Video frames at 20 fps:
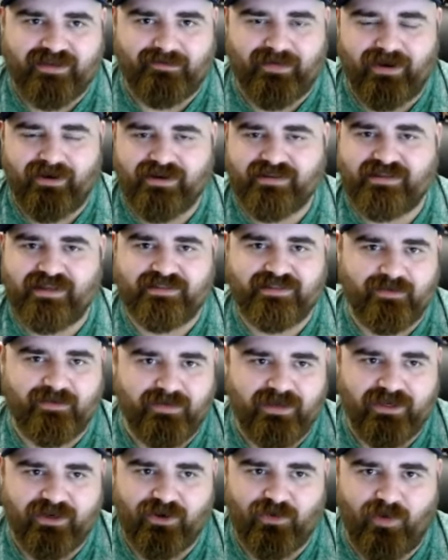Mary's ends up
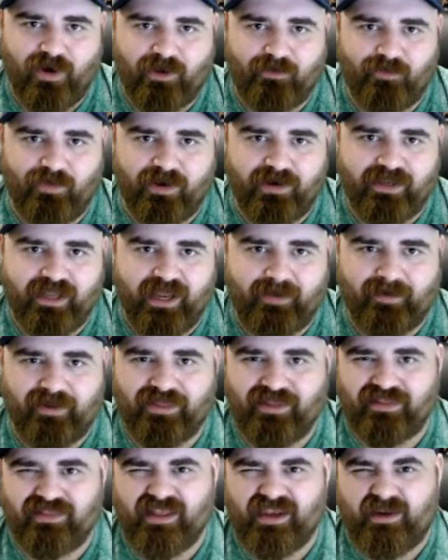being a quad one game. I
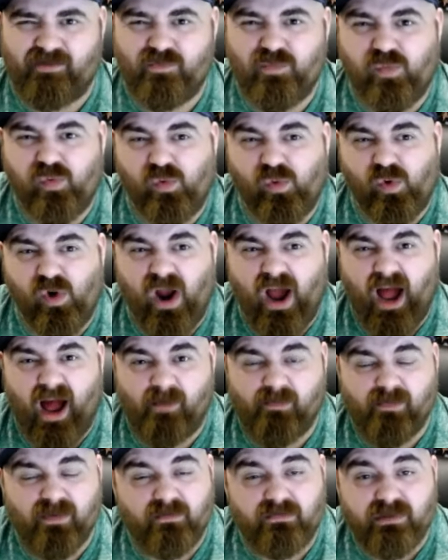think that
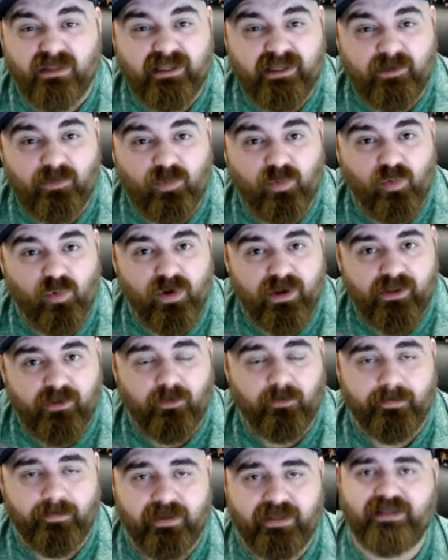probably will
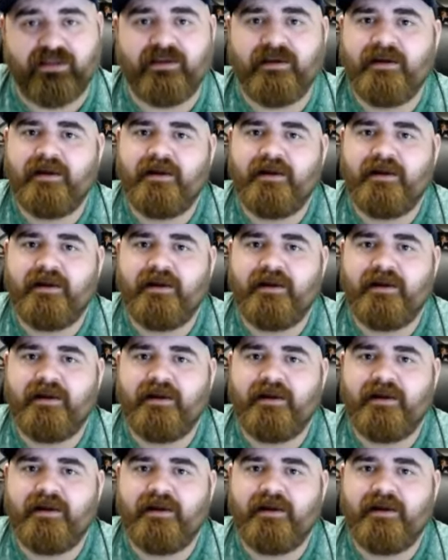be.